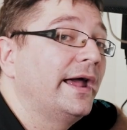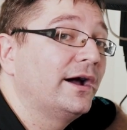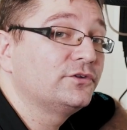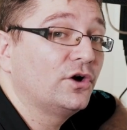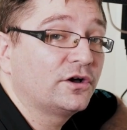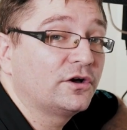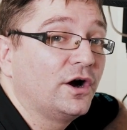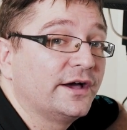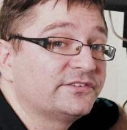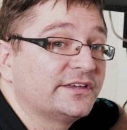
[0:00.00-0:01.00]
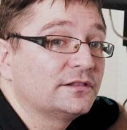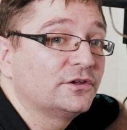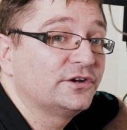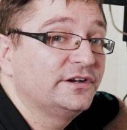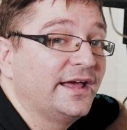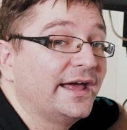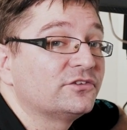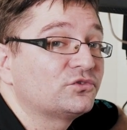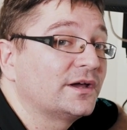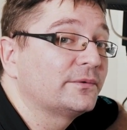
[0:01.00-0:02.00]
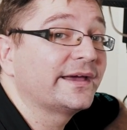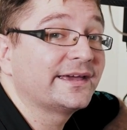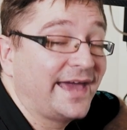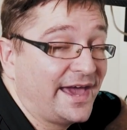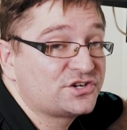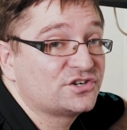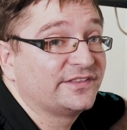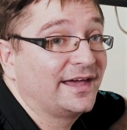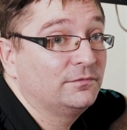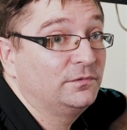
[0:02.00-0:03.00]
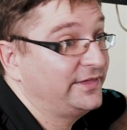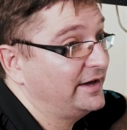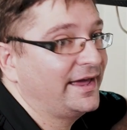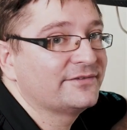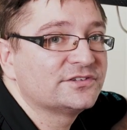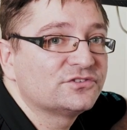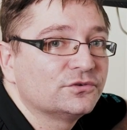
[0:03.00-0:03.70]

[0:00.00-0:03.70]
our NOC guys get alerted and straight away can action that without having